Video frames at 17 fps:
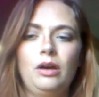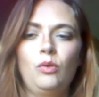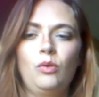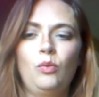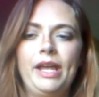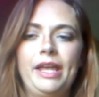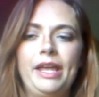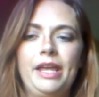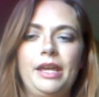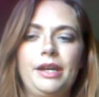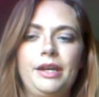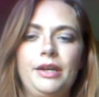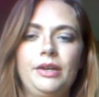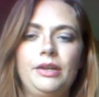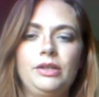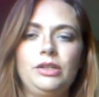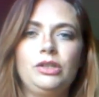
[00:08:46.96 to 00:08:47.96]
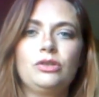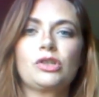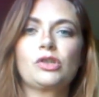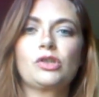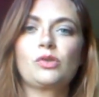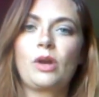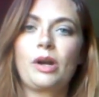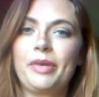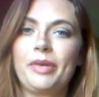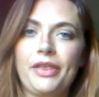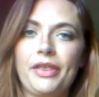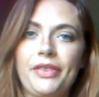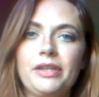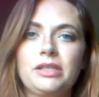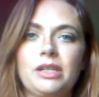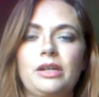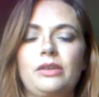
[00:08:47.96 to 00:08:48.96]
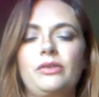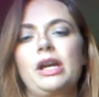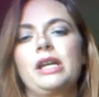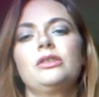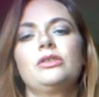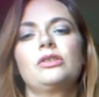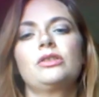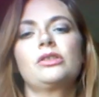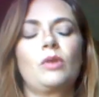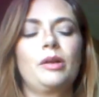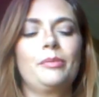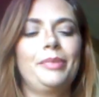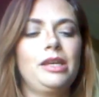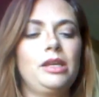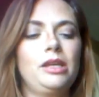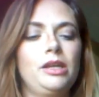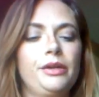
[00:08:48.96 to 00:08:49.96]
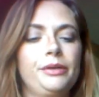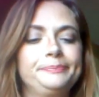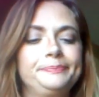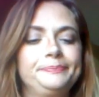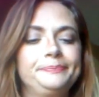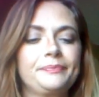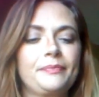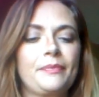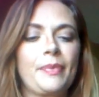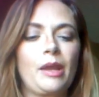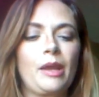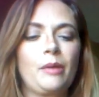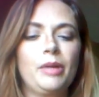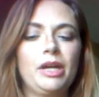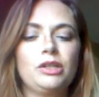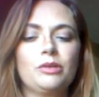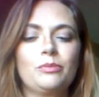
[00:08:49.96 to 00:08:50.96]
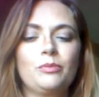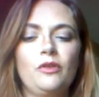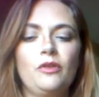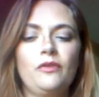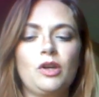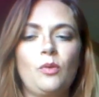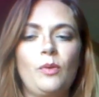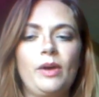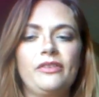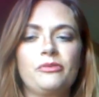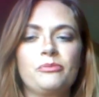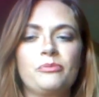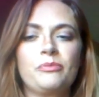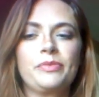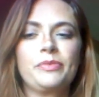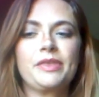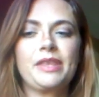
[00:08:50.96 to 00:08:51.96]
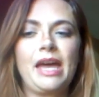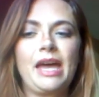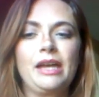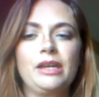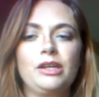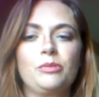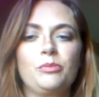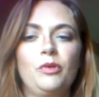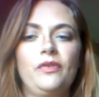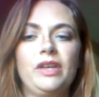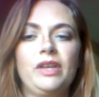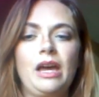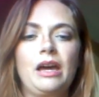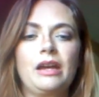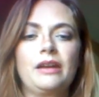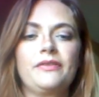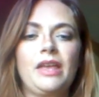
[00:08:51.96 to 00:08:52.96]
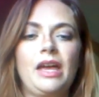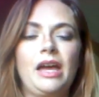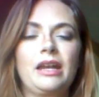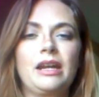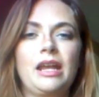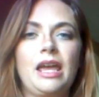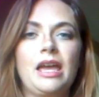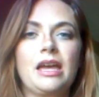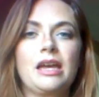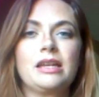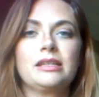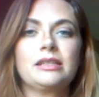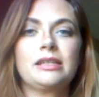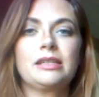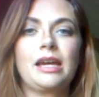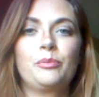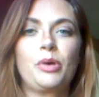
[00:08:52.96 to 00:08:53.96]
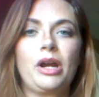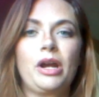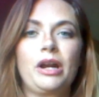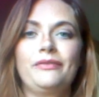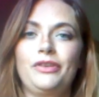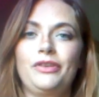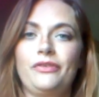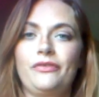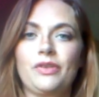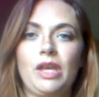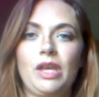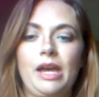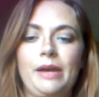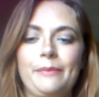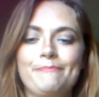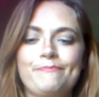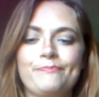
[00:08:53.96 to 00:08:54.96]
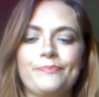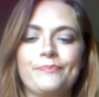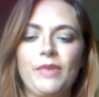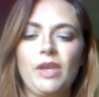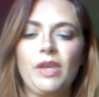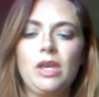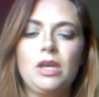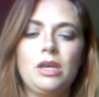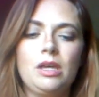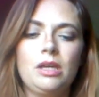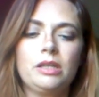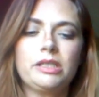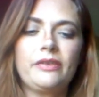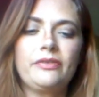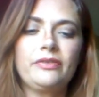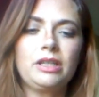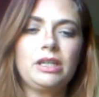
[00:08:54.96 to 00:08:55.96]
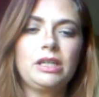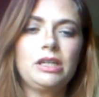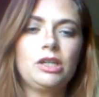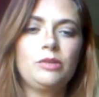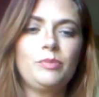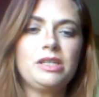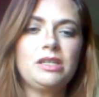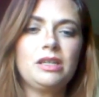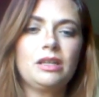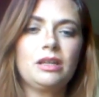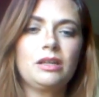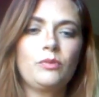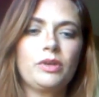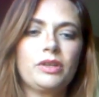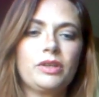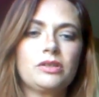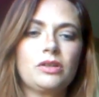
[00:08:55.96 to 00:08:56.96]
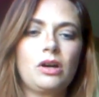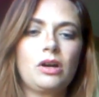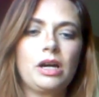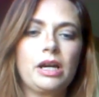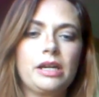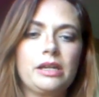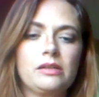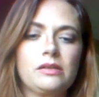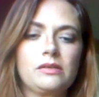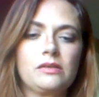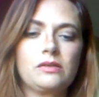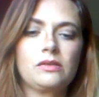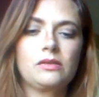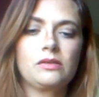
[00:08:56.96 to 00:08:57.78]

When you just want to be authentic, right? You just want to be you. But you're moving away from that, you're moving out of that, and I'm proud of you for that. Definitely could be dealing with a Taurus.